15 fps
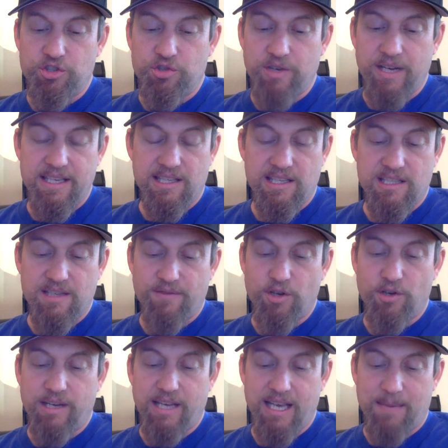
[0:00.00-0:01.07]
traces of
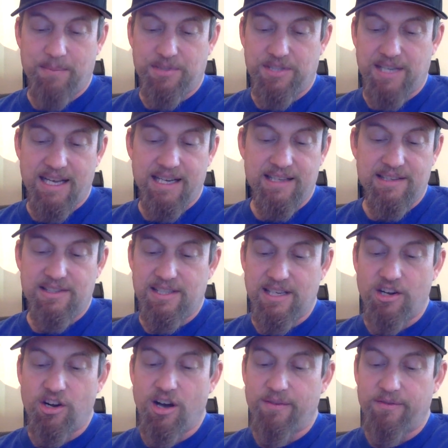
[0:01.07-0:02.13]
their campsite and
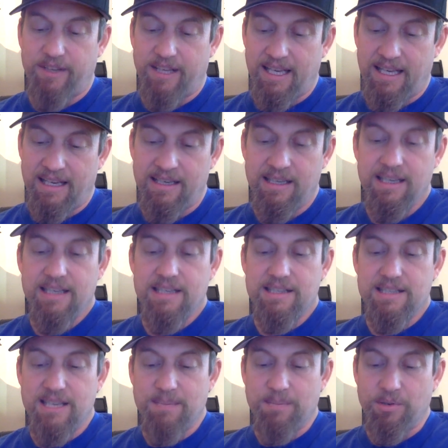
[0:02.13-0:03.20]
set off again,
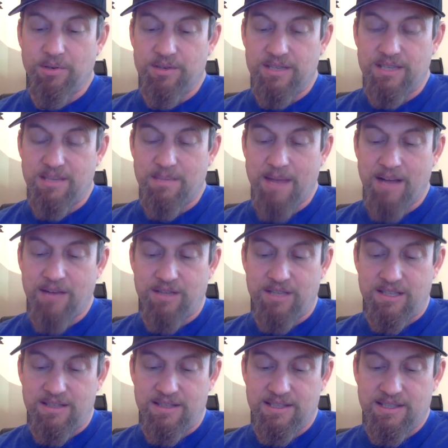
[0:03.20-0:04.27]
deeper into the
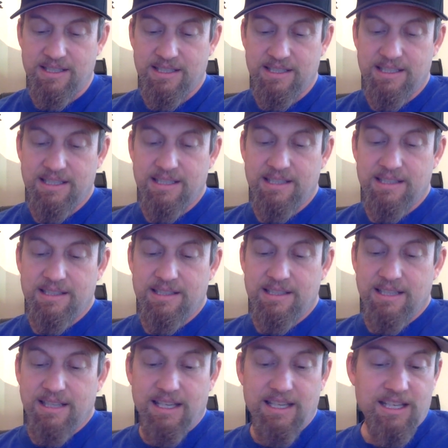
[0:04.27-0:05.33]
mountains.
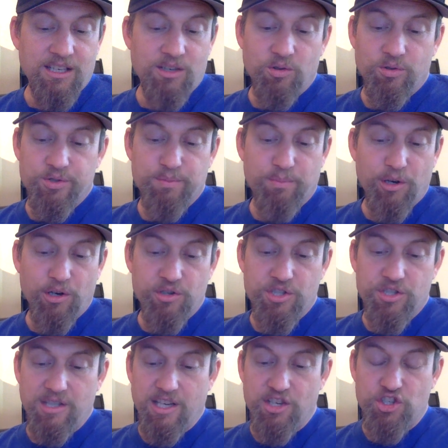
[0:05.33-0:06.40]
Eagles
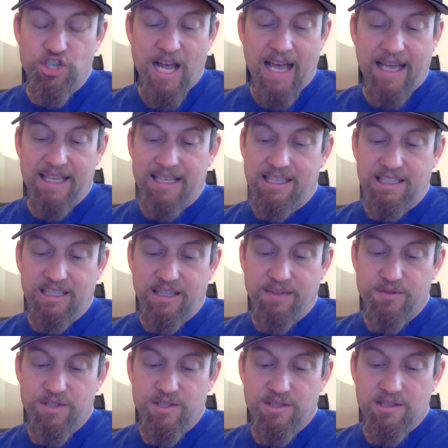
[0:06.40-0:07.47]
perched on jagged
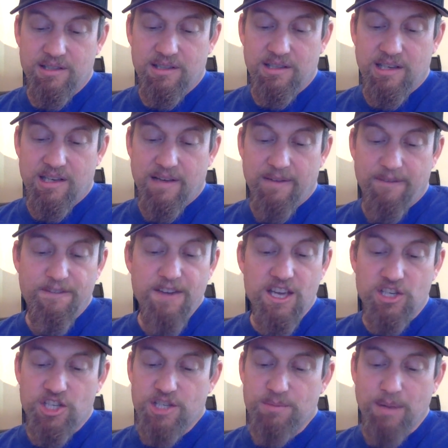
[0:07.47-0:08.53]
cliffs.
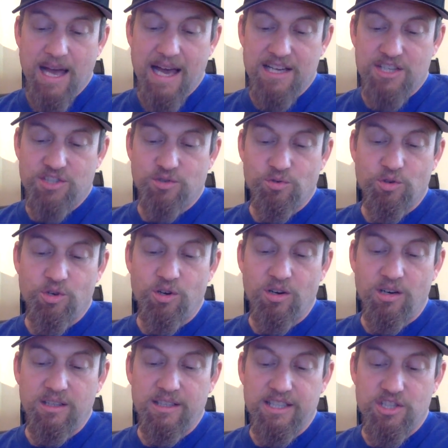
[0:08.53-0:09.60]
Fish splashed through
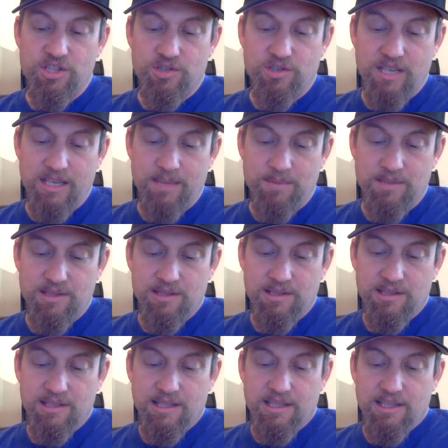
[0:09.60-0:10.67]
gurgling streams.
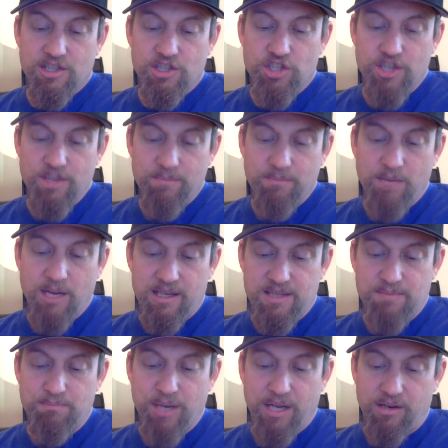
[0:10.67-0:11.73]
Chipmunks
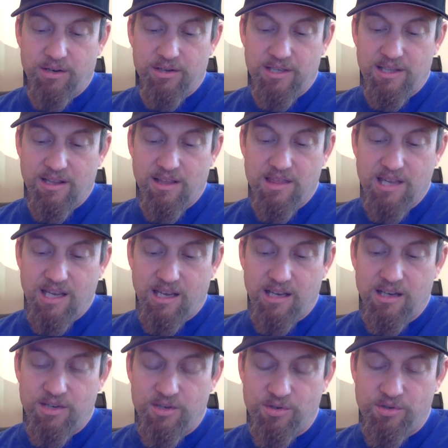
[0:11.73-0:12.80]
bickered in the thick
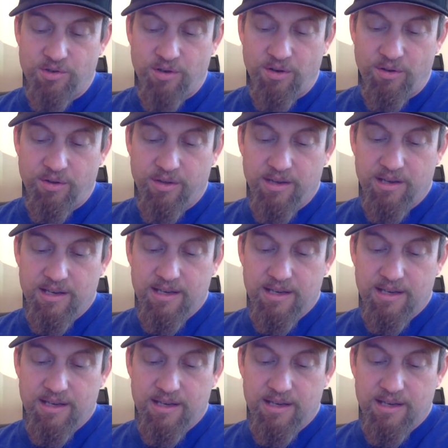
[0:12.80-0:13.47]
undergrowth.